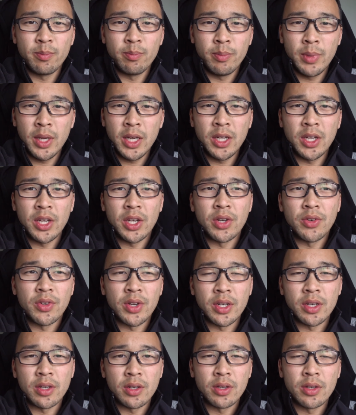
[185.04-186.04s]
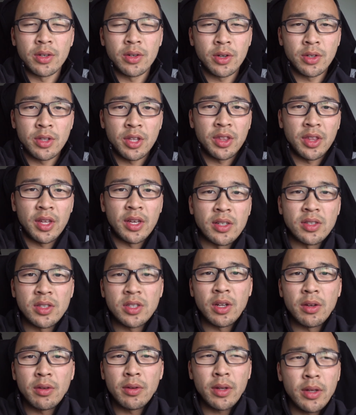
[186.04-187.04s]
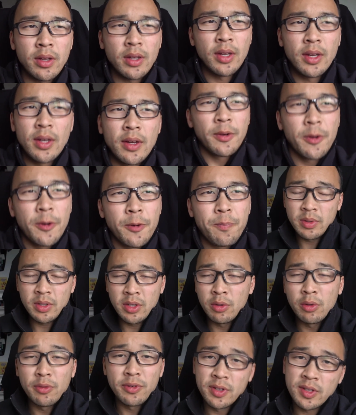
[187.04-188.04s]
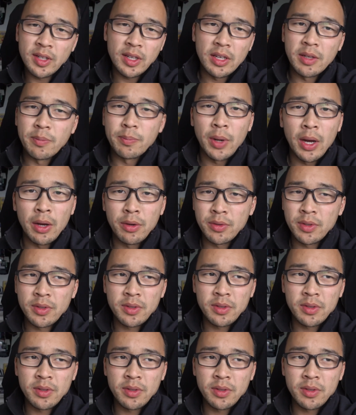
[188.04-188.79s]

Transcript: media and other things. You'll see. But I